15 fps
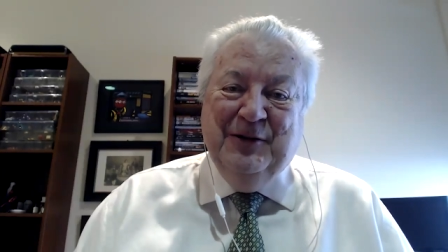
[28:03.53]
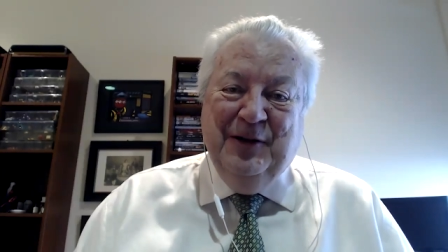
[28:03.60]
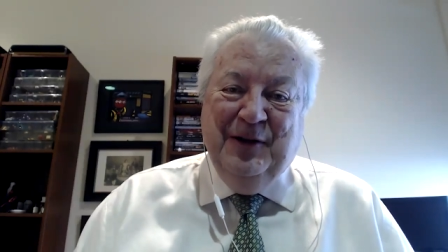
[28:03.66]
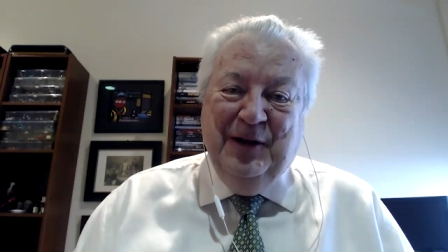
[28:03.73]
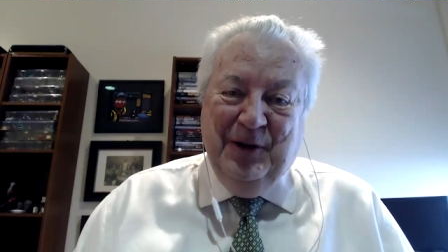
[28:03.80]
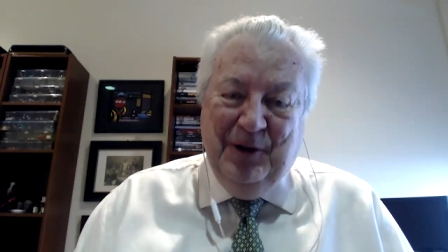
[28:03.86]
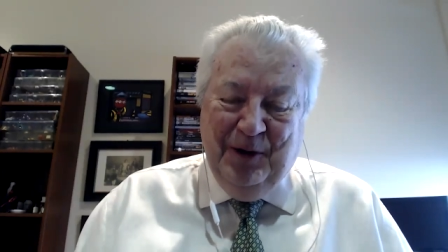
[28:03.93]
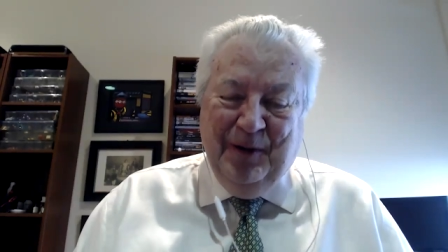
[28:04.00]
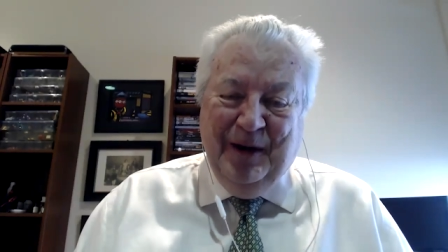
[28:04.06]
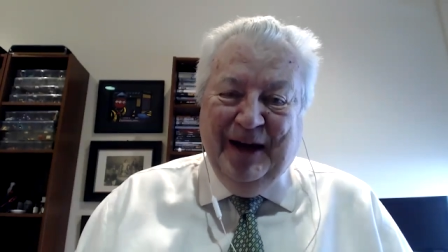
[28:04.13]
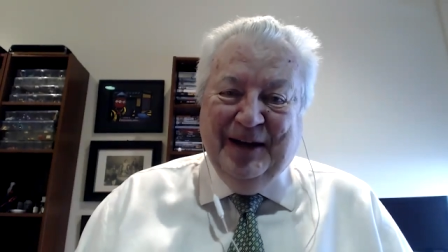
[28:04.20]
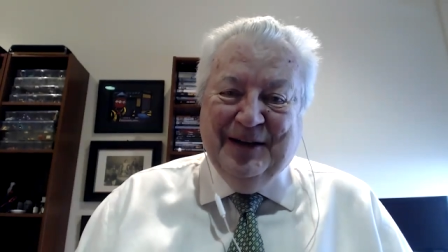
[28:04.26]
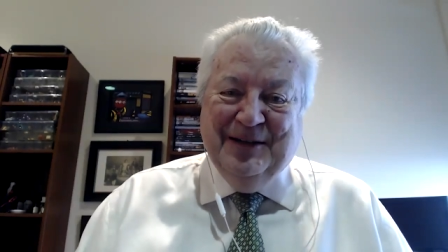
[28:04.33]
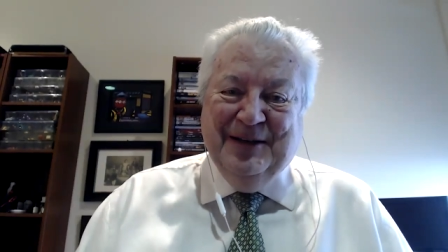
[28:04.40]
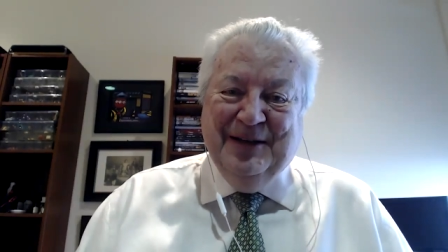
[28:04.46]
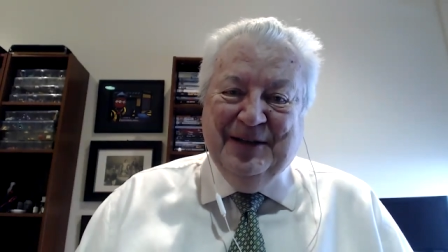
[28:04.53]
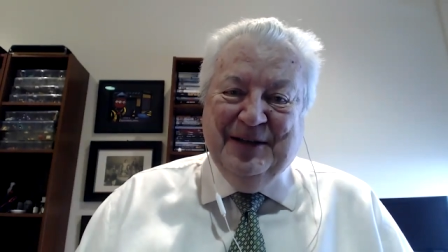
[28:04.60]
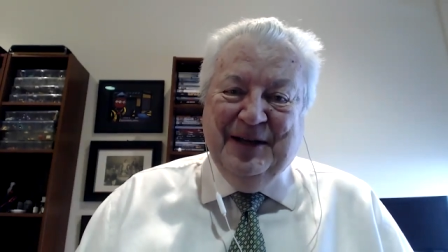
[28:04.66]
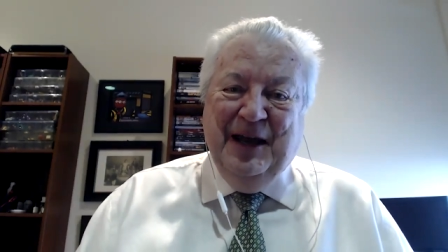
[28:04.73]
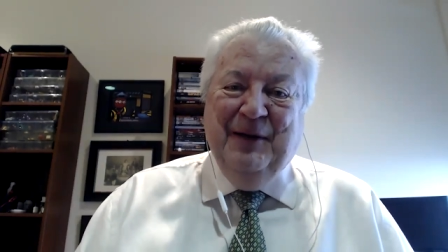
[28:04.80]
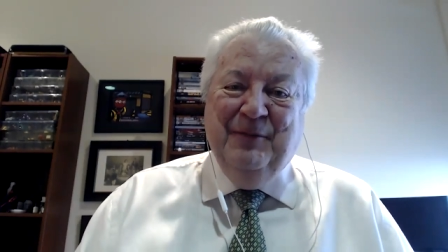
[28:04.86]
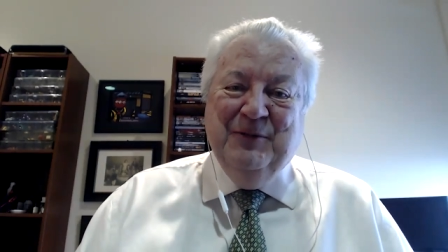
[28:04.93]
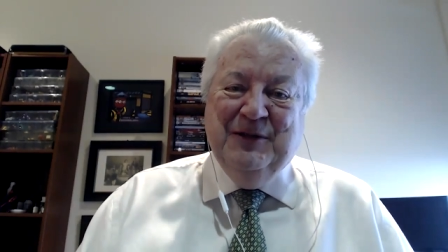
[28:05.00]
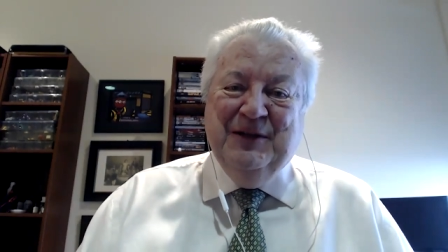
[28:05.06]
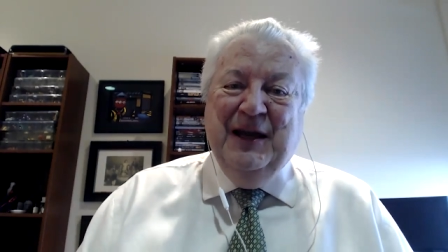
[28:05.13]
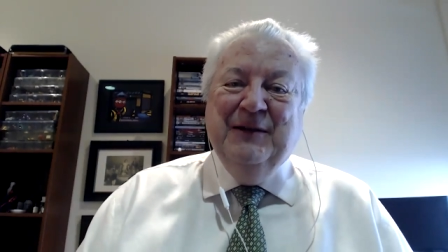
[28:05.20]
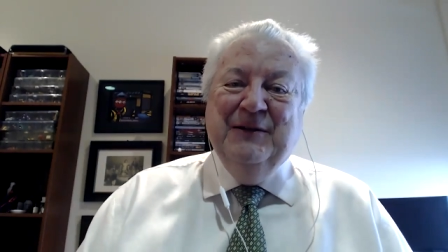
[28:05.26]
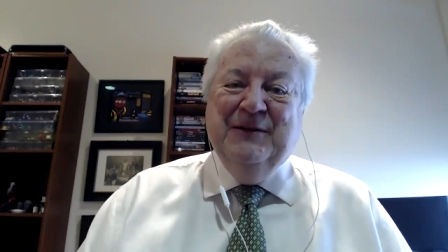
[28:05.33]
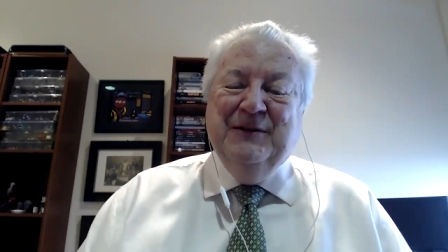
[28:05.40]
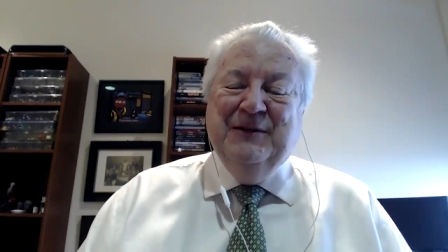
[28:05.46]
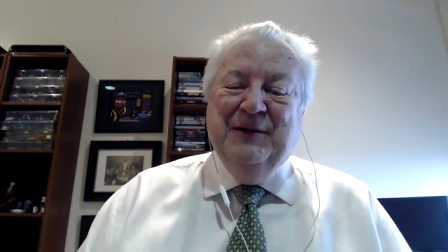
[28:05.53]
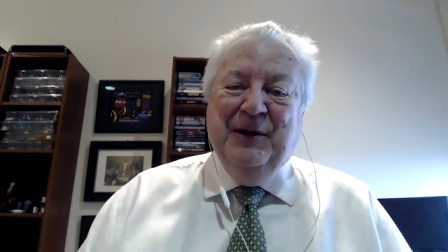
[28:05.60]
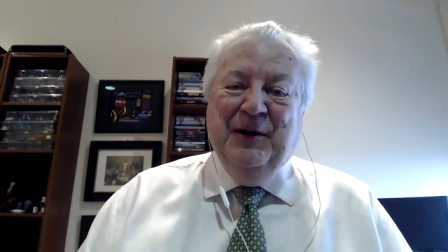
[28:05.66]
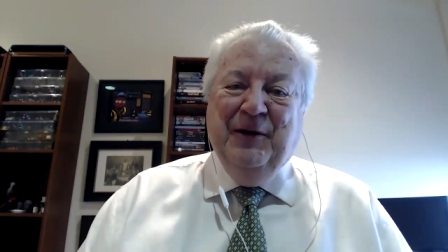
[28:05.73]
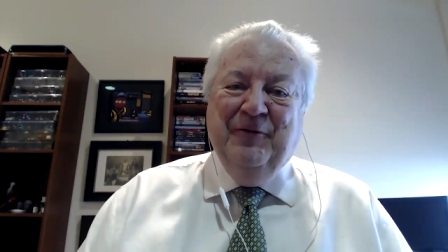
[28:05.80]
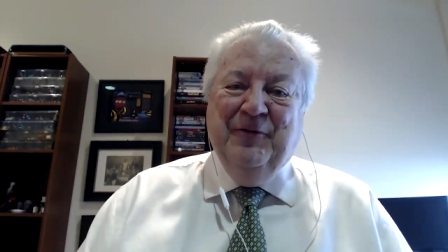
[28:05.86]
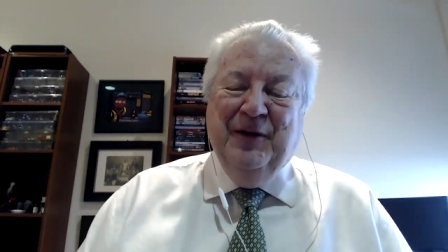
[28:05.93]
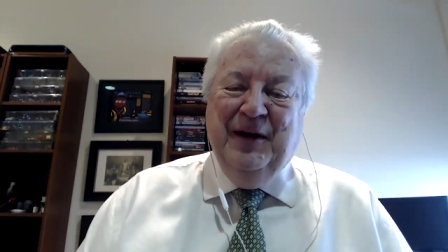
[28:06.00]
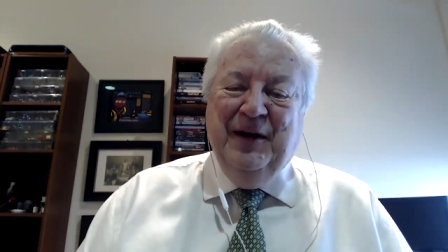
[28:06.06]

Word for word: to the U.S. the same sense of